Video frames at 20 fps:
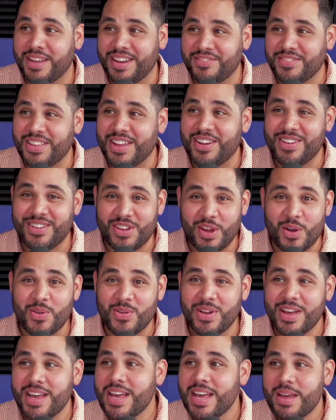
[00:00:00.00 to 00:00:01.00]
If they
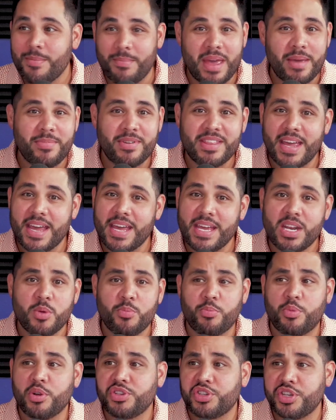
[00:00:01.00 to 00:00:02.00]
don't, maybe they end
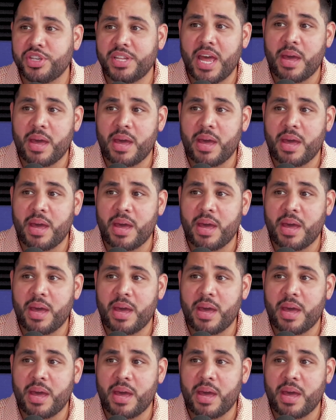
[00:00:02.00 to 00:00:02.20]
up pushing